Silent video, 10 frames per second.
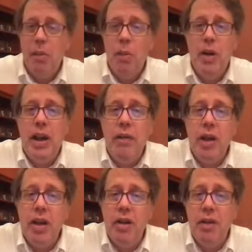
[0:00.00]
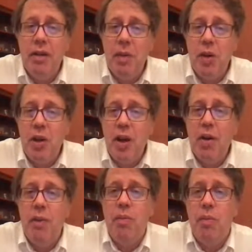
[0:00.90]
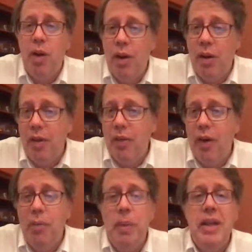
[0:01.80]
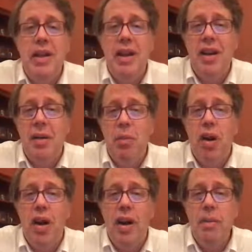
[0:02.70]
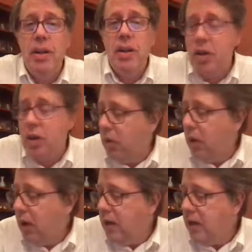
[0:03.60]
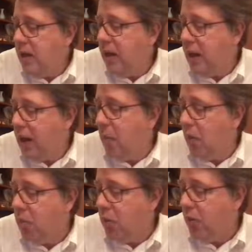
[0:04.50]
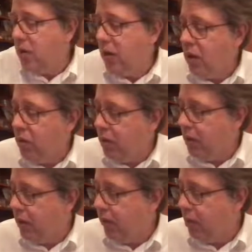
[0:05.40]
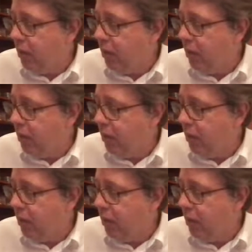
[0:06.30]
we never get tired of big data and primes. And so Dan Lamer produced another really very